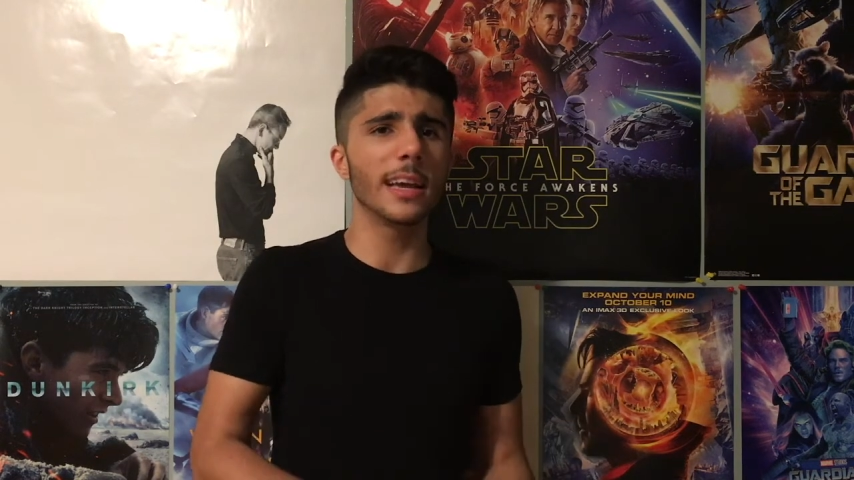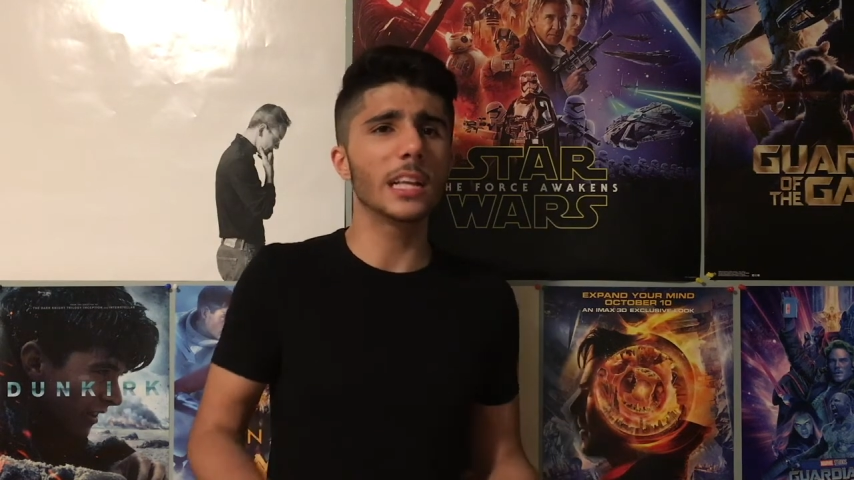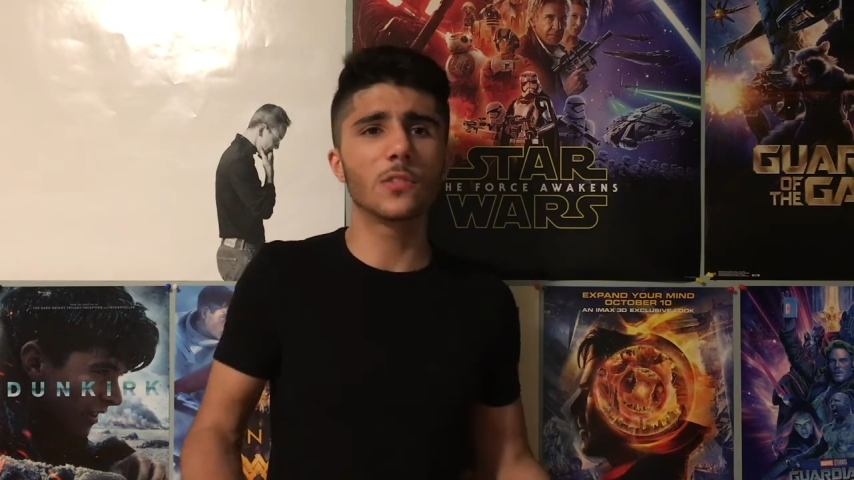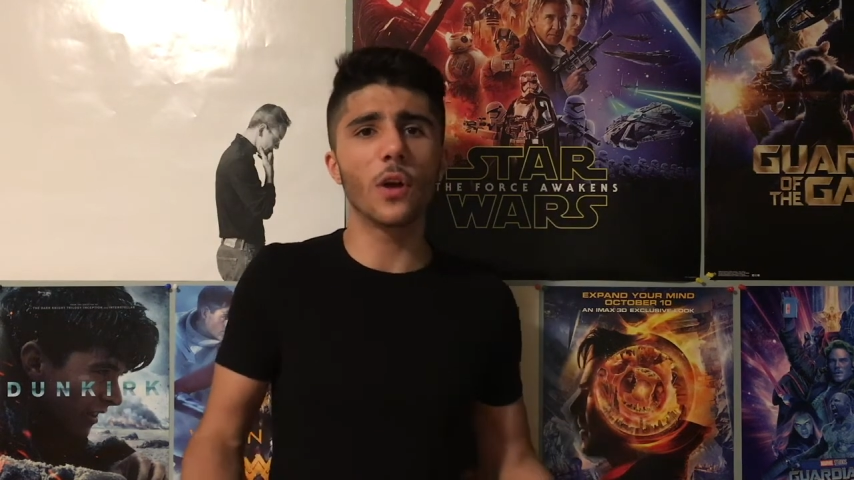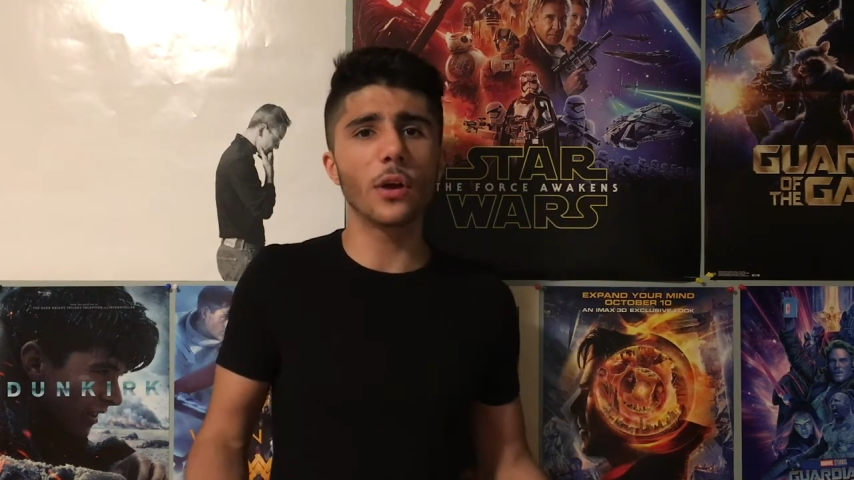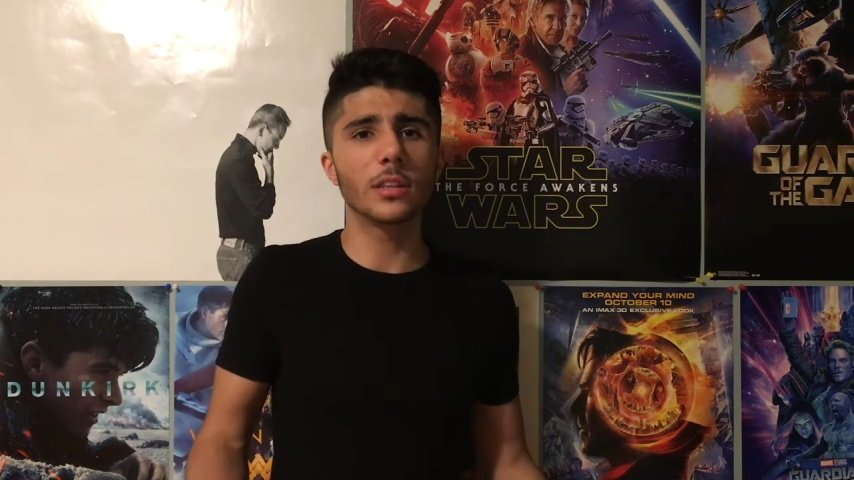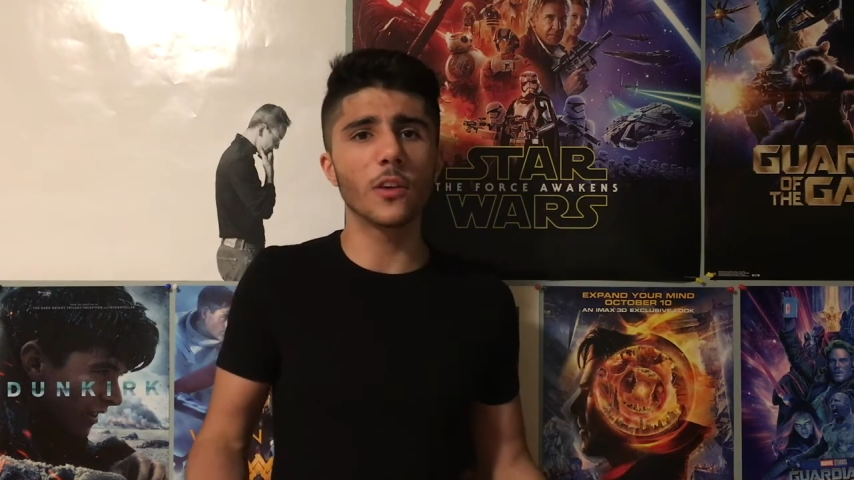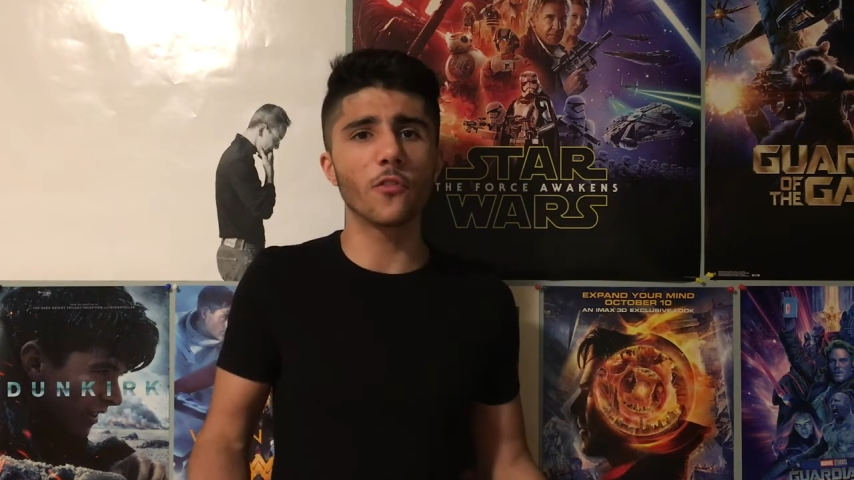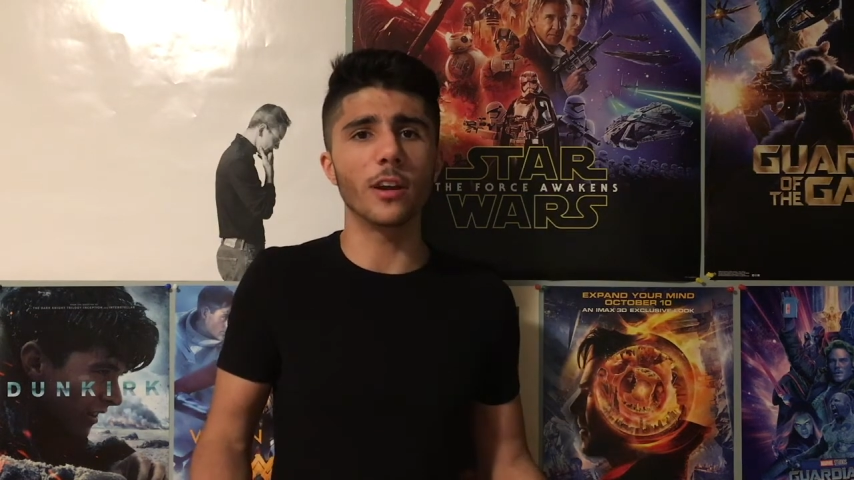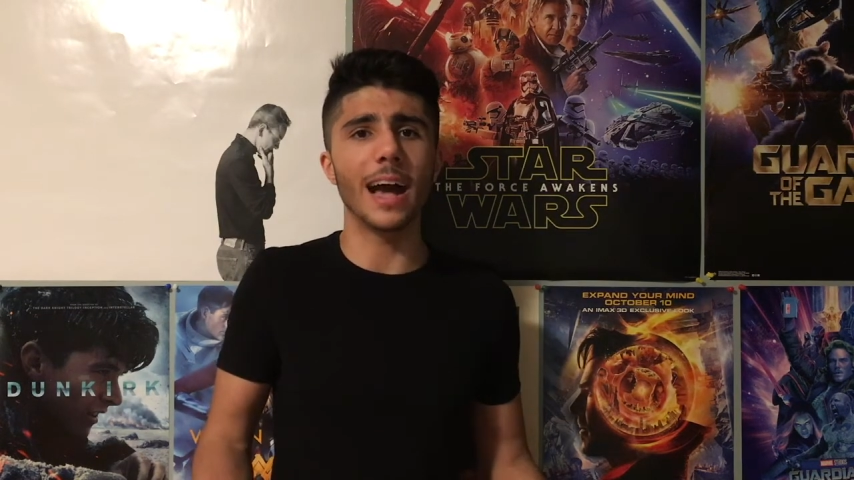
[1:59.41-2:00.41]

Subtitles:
it's very different.